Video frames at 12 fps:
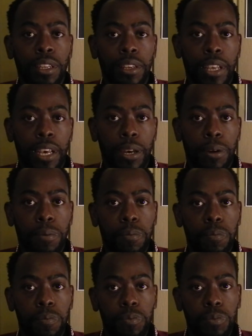Now,
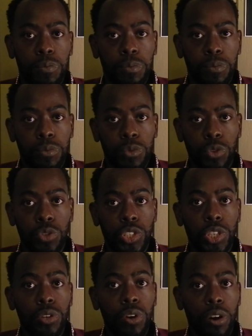you
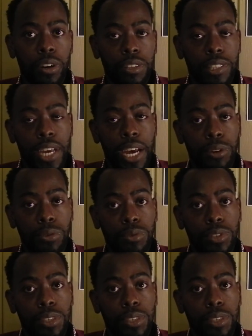still are entitled